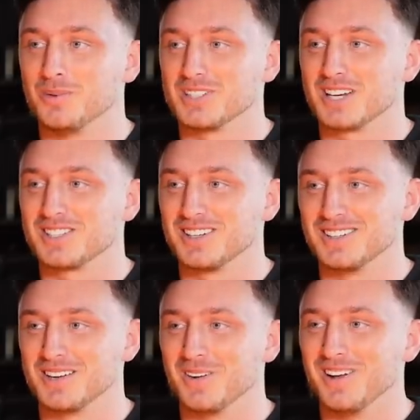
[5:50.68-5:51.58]
projection
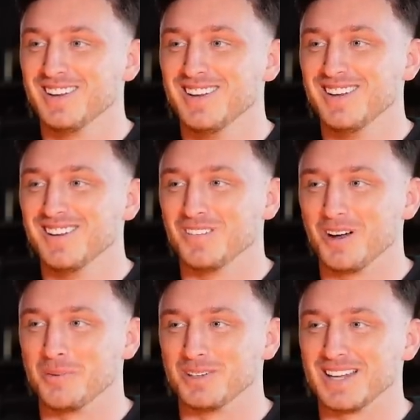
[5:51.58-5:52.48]
in year one. So what was
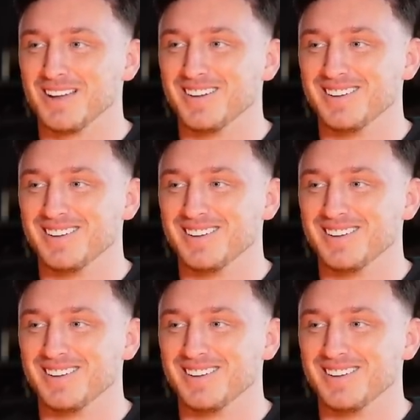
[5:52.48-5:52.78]
what it put down? Like